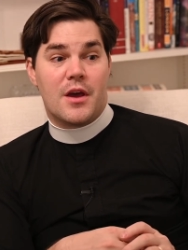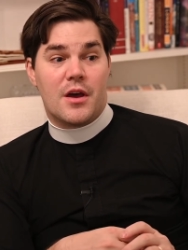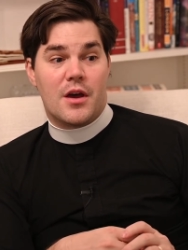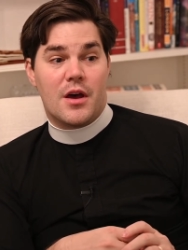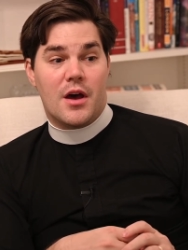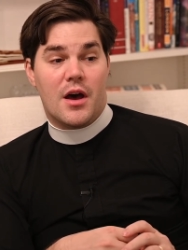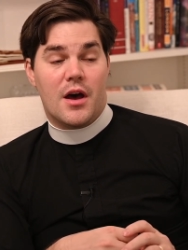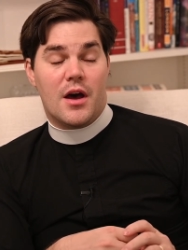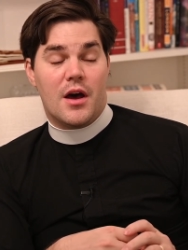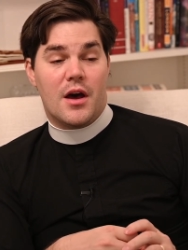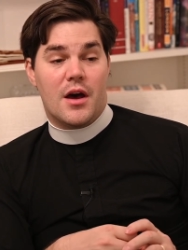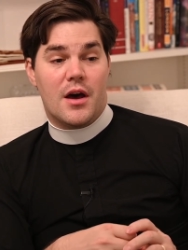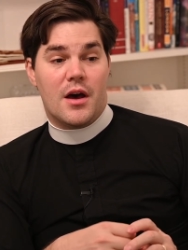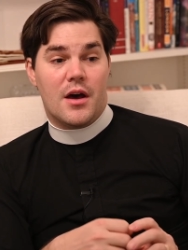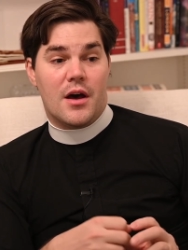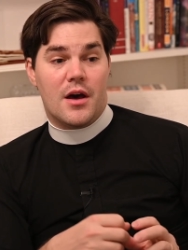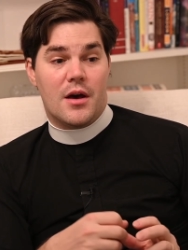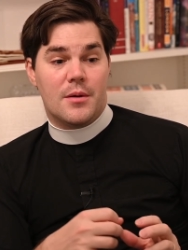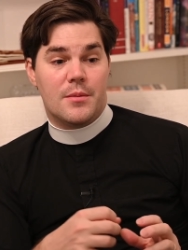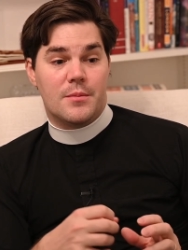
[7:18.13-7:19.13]
uh,
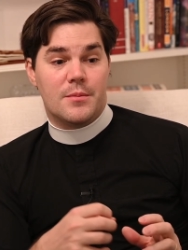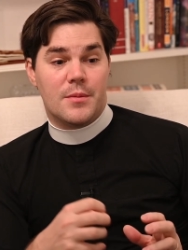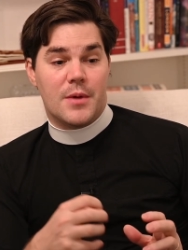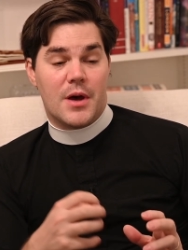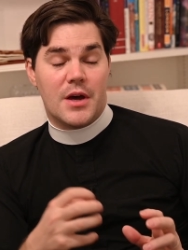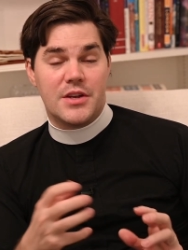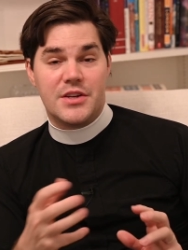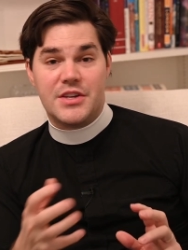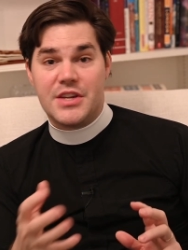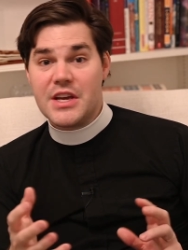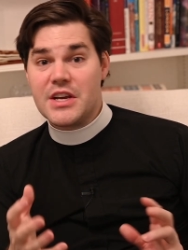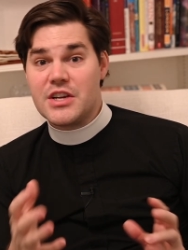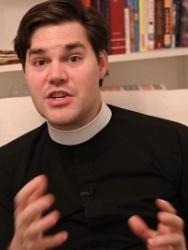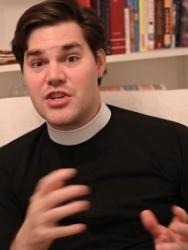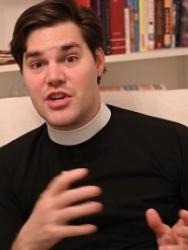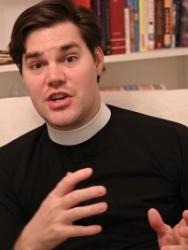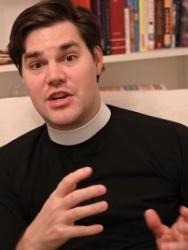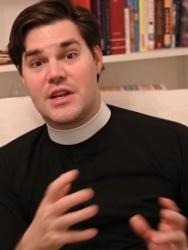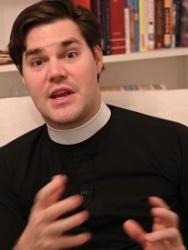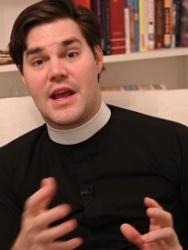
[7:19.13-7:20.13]
um,
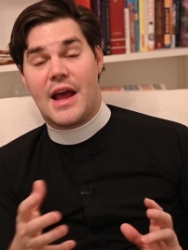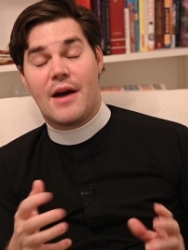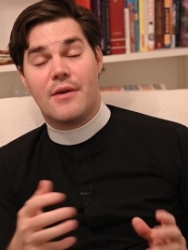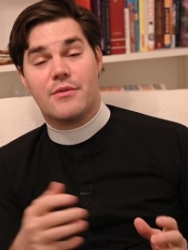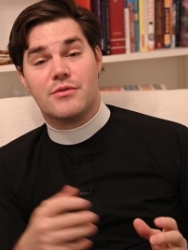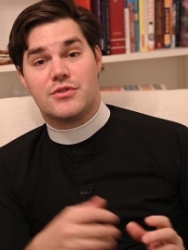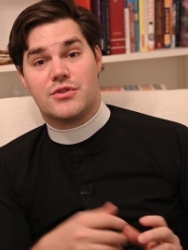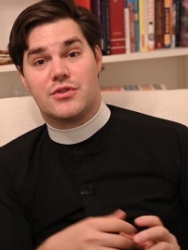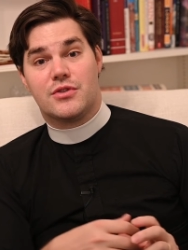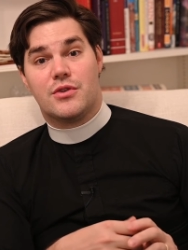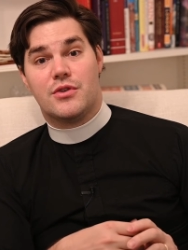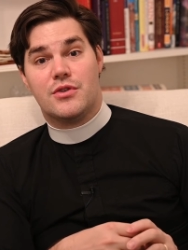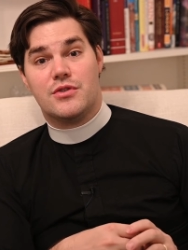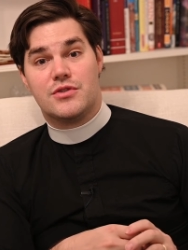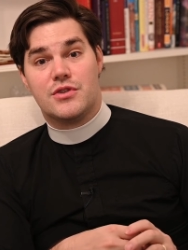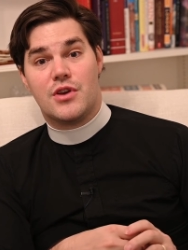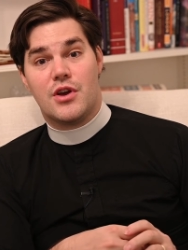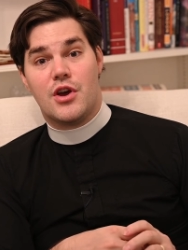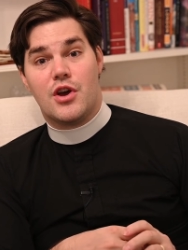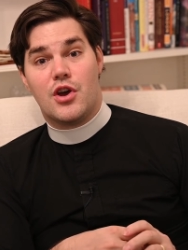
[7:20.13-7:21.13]
addiction
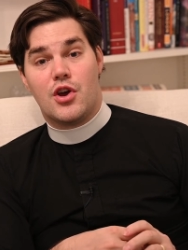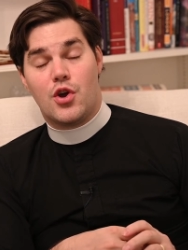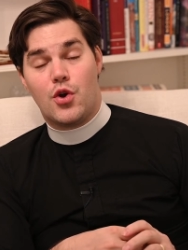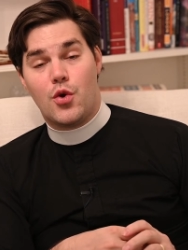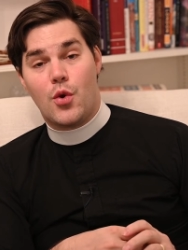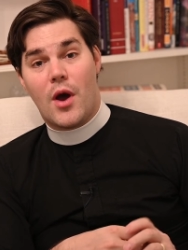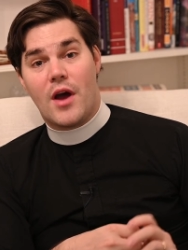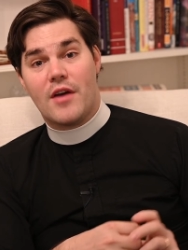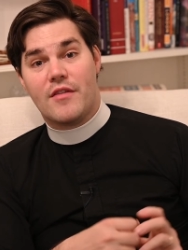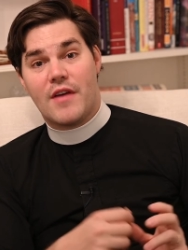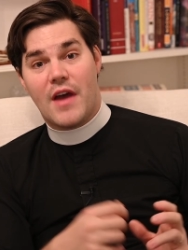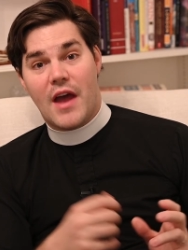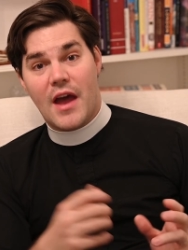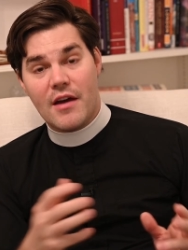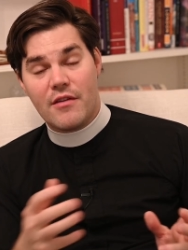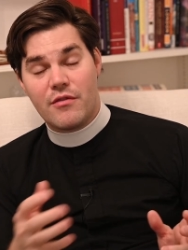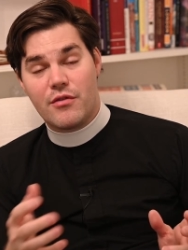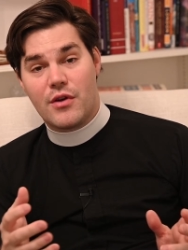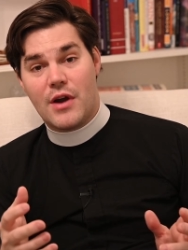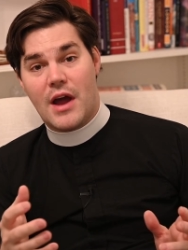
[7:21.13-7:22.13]
counselors who I've
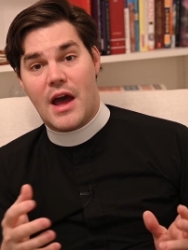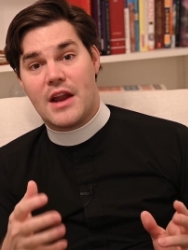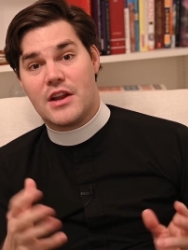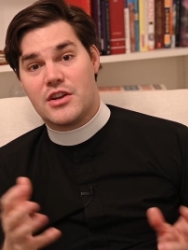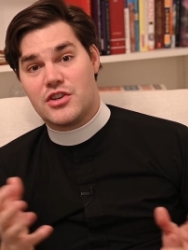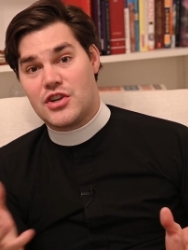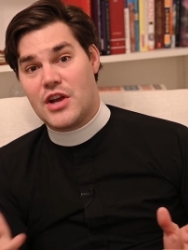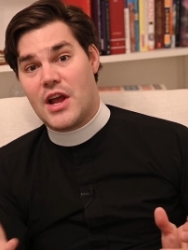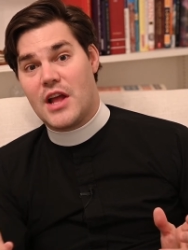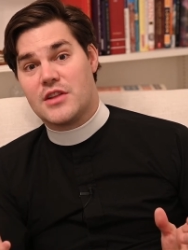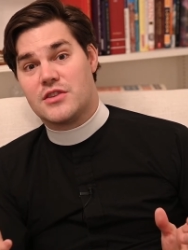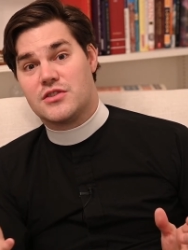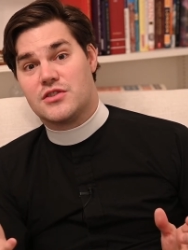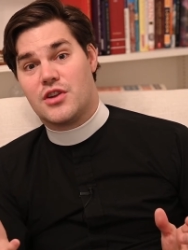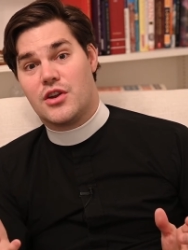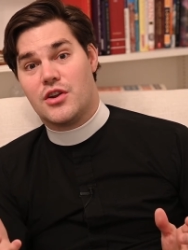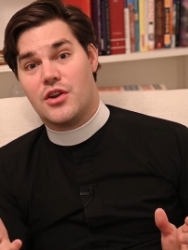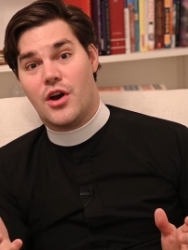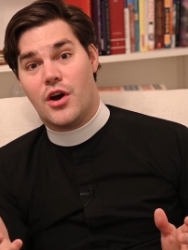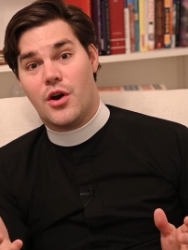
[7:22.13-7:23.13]
ever had a chance
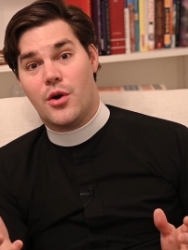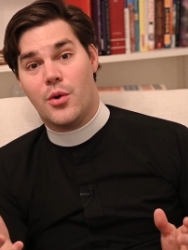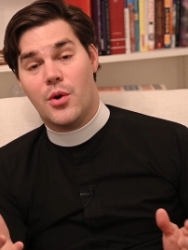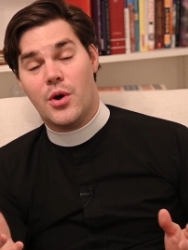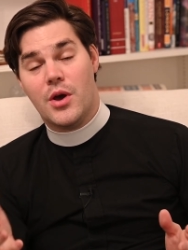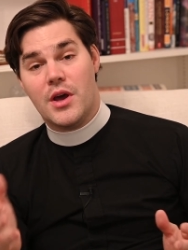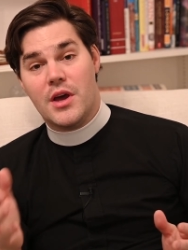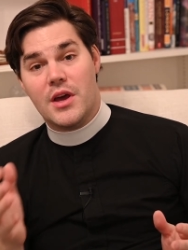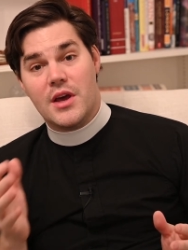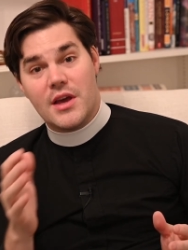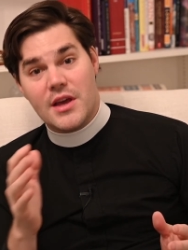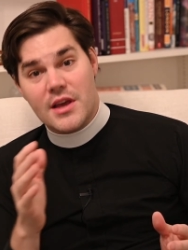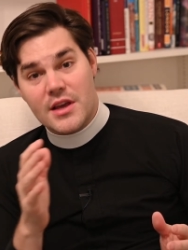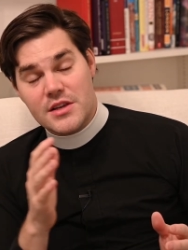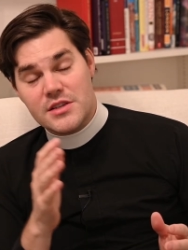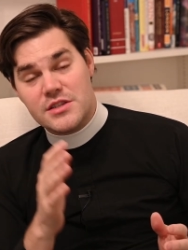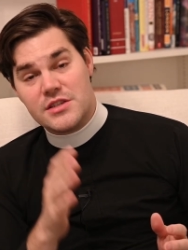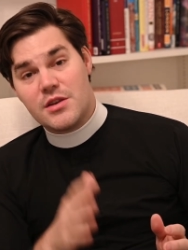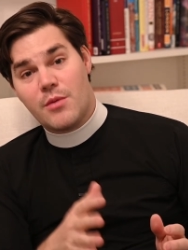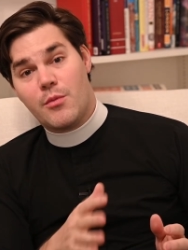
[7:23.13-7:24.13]
to know
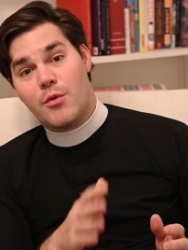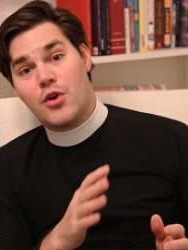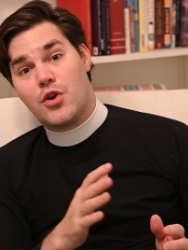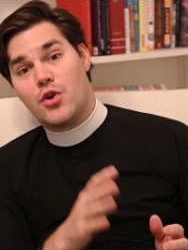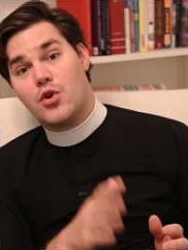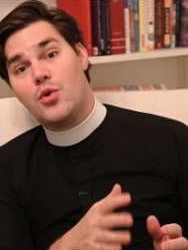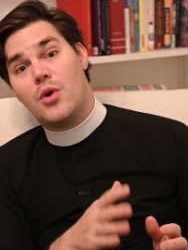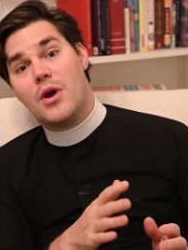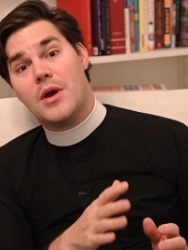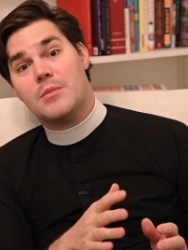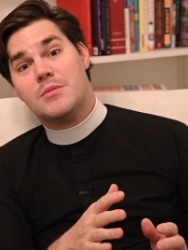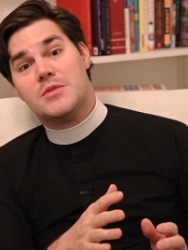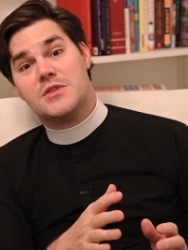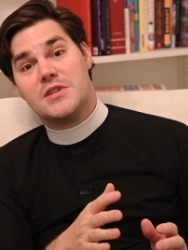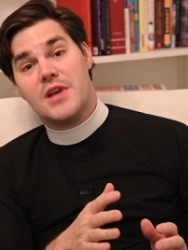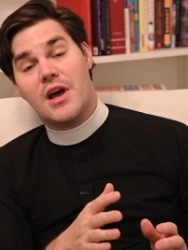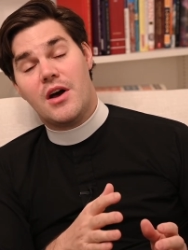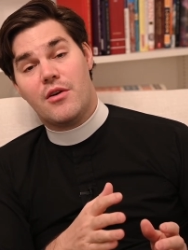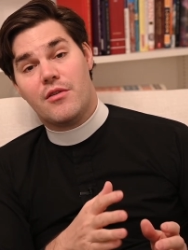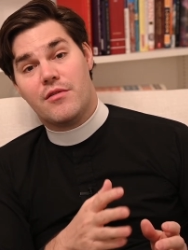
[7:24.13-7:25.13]
is someone who
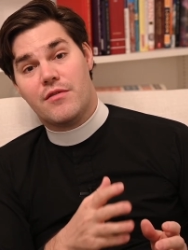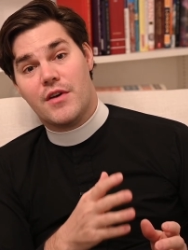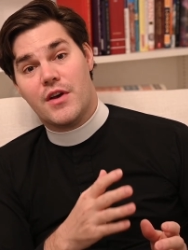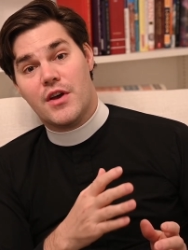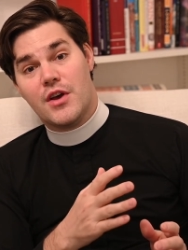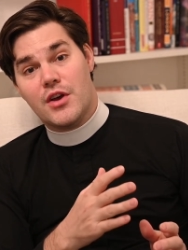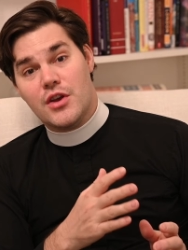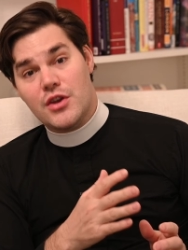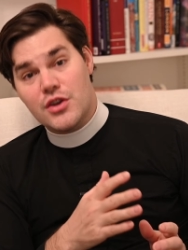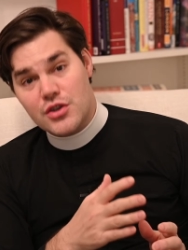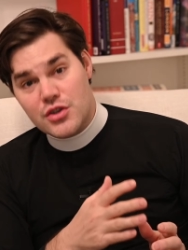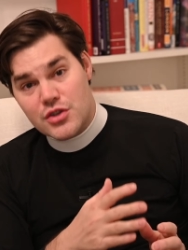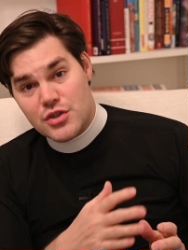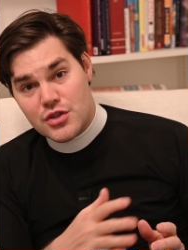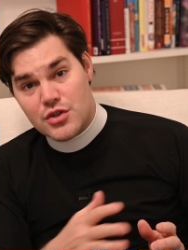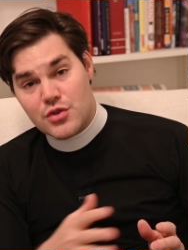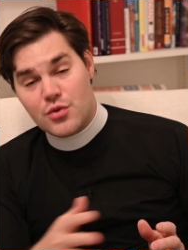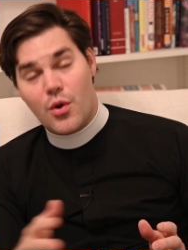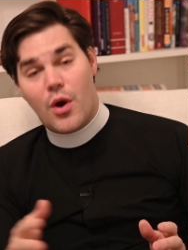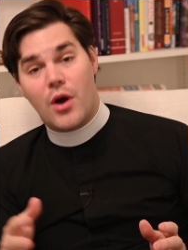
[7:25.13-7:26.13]
himself
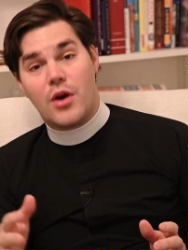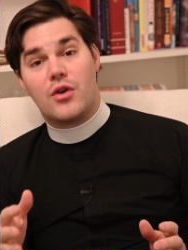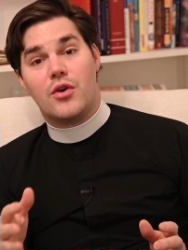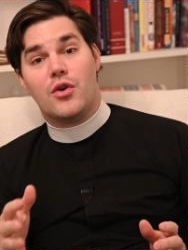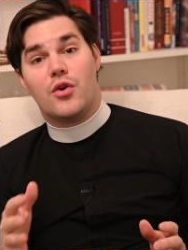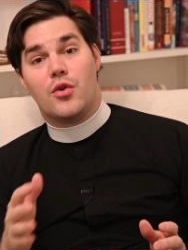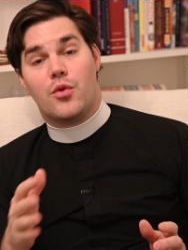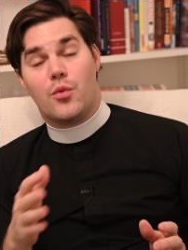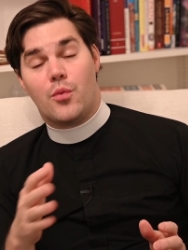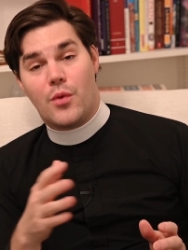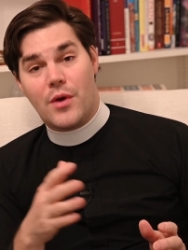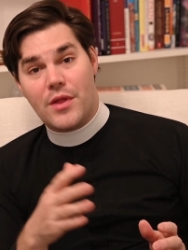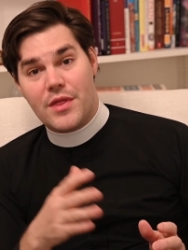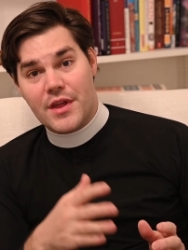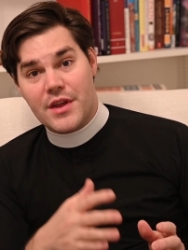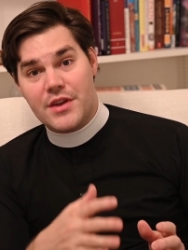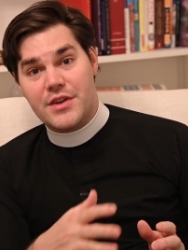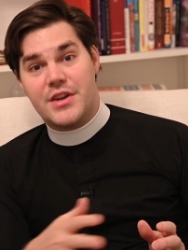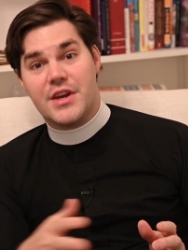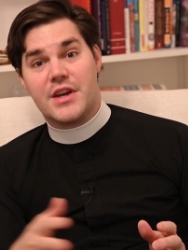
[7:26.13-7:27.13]
struggled with
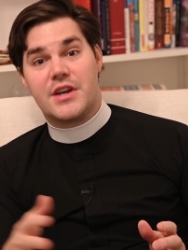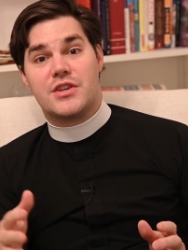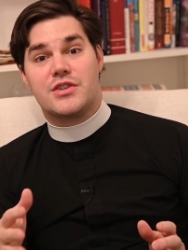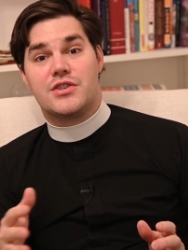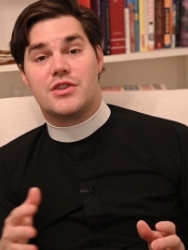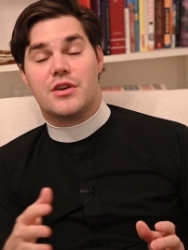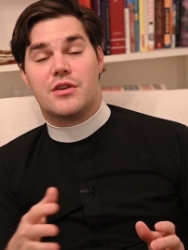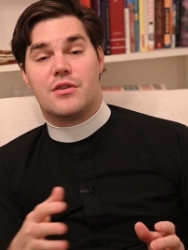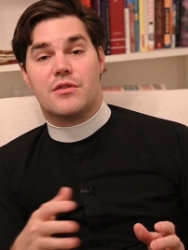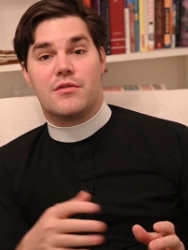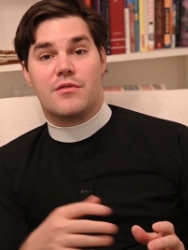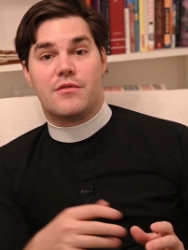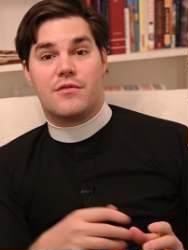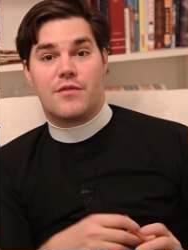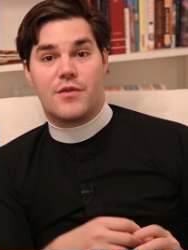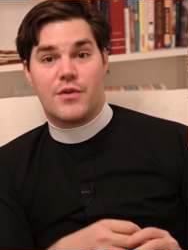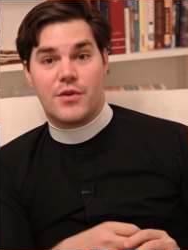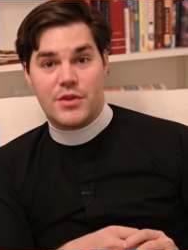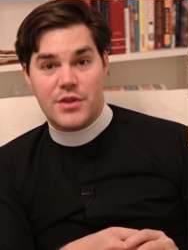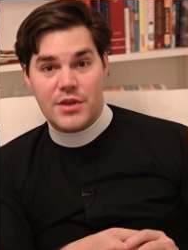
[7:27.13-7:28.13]
addiction
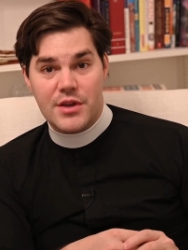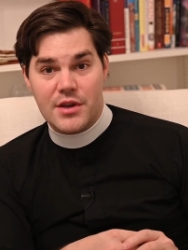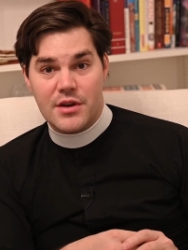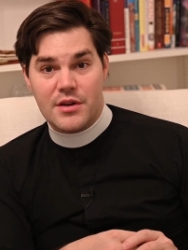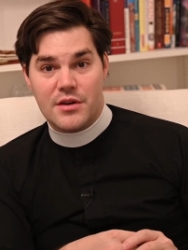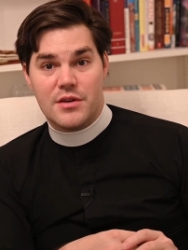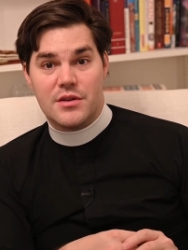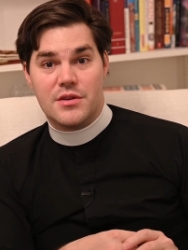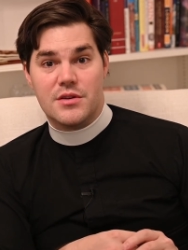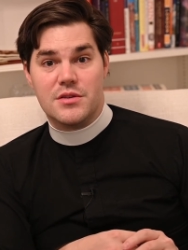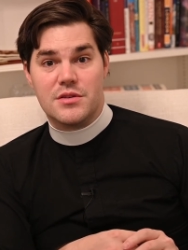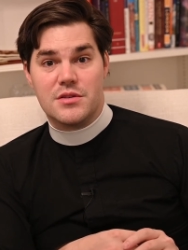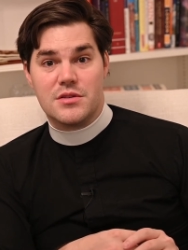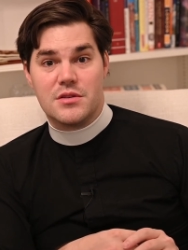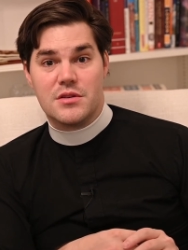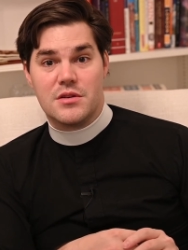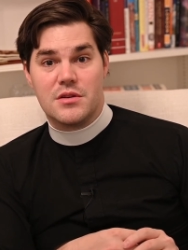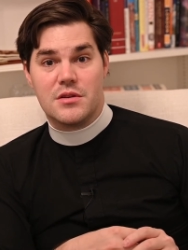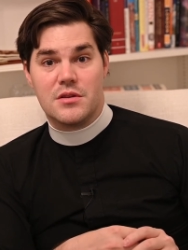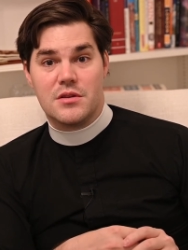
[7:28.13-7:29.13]
for years.